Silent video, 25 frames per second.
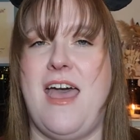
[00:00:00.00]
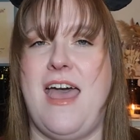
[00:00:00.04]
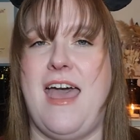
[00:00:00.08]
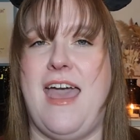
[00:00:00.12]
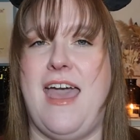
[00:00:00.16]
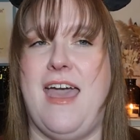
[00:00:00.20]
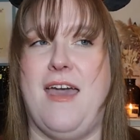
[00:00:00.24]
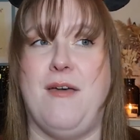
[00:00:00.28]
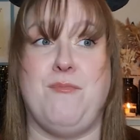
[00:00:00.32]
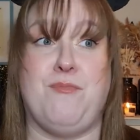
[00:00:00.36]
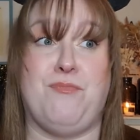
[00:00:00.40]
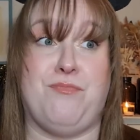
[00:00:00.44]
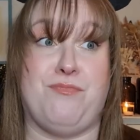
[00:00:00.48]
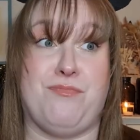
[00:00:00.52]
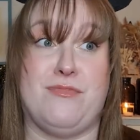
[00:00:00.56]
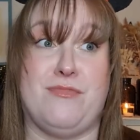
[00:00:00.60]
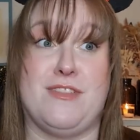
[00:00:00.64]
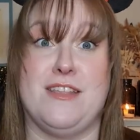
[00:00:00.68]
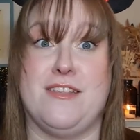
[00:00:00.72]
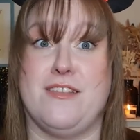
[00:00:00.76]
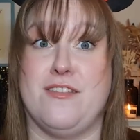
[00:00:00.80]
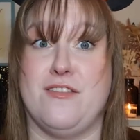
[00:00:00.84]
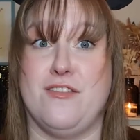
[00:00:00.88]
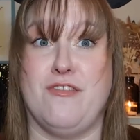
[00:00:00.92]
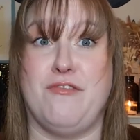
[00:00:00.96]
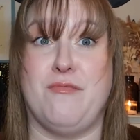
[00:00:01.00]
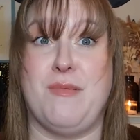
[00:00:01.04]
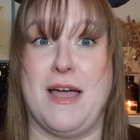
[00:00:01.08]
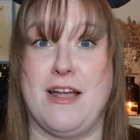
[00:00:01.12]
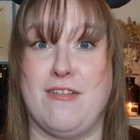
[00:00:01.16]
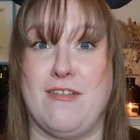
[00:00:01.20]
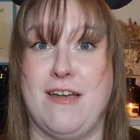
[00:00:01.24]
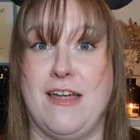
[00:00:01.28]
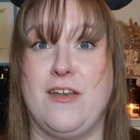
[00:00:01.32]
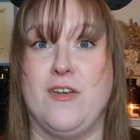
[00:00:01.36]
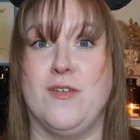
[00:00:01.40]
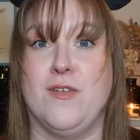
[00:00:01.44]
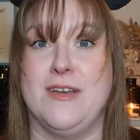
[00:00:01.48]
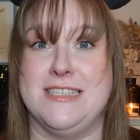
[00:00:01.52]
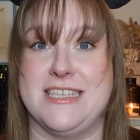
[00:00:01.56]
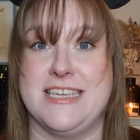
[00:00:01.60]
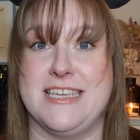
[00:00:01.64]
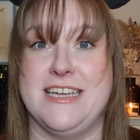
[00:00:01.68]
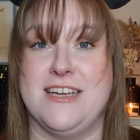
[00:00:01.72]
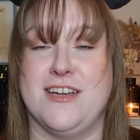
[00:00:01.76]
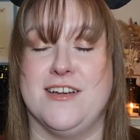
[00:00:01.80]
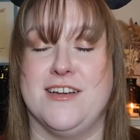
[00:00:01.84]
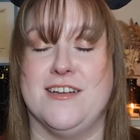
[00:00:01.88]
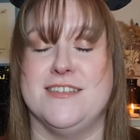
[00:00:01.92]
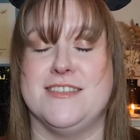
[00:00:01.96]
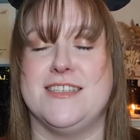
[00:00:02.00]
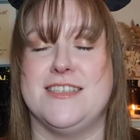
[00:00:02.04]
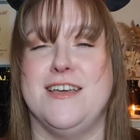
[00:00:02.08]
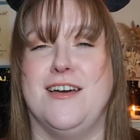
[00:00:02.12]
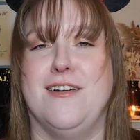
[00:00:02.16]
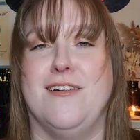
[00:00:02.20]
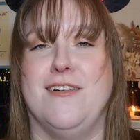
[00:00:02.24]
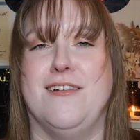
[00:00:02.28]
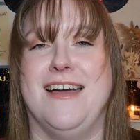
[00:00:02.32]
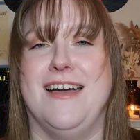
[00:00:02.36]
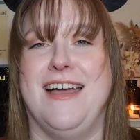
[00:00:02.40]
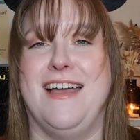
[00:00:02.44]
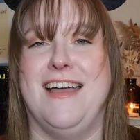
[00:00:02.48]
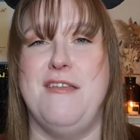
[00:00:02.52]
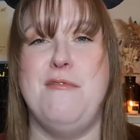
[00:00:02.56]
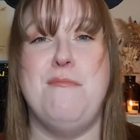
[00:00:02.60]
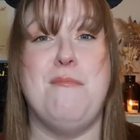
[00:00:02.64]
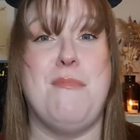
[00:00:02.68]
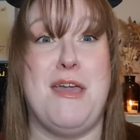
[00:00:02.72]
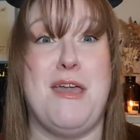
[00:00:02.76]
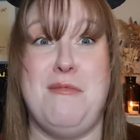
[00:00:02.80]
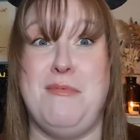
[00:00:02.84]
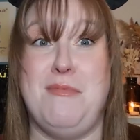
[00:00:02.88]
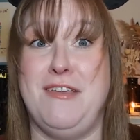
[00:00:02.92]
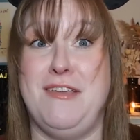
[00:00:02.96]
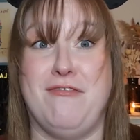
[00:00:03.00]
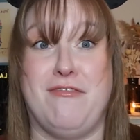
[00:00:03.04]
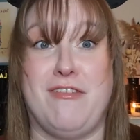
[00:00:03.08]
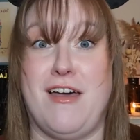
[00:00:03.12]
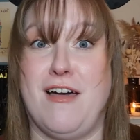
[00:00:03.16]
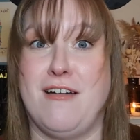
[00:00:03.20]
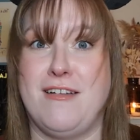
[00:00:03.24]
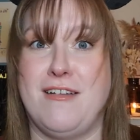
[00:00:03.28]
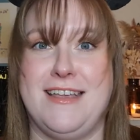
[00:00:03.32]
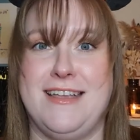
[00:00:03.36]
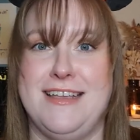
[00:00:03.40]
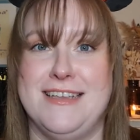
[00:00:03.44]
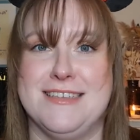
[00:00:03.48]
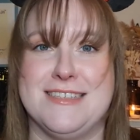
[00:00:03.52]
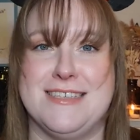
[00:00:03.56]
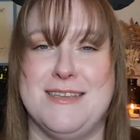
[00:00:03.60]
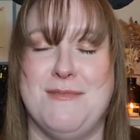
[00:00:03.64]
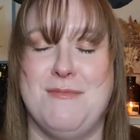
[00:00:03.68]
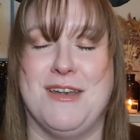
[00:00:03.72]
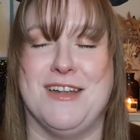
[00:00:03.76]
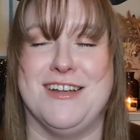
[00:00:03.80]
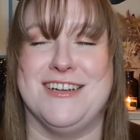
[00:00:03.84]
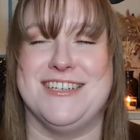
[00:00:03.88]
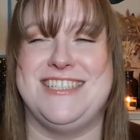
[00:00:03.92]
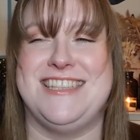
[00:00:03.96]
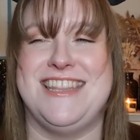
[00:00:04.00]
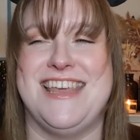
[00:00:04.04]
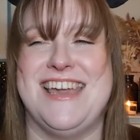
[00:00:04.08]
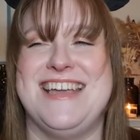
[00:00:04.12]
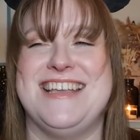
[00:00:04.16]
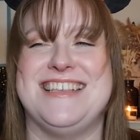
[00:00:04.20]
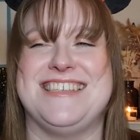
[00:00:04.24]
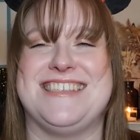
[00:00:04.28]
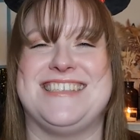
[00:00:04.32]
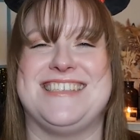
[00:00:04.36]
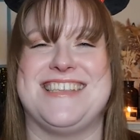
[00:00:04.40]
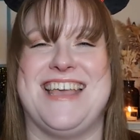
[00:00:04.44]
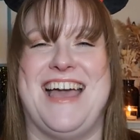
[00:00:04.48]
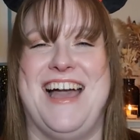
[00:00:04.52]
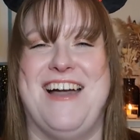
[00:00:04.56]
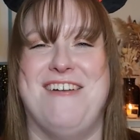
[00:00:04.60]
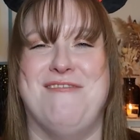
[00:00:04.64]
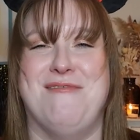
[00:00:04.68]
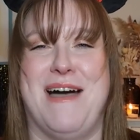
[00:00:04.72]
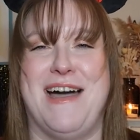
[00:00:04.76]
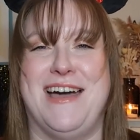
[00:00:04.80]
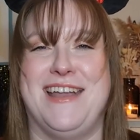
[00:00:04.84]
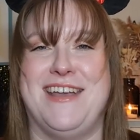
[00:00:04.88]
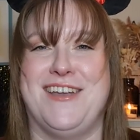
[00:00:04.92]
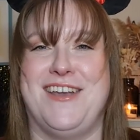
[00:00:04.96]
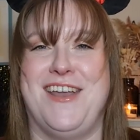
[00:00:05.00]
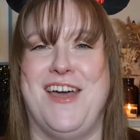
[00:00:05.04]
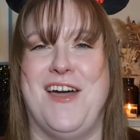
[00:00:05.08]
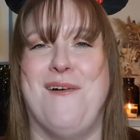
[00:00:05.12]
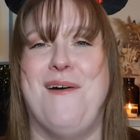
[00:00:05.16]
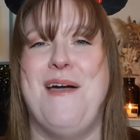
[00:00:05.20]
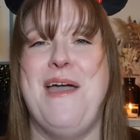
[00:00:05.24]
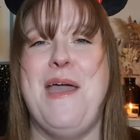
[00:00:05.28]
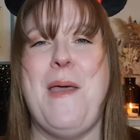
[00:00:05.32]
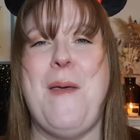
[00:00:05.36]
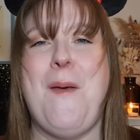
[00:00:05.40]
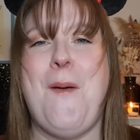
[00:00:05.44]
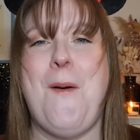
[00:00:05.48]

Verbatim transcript: Um, there's enough background noise here, so maybe vlogging is similar to this, um, I don't know.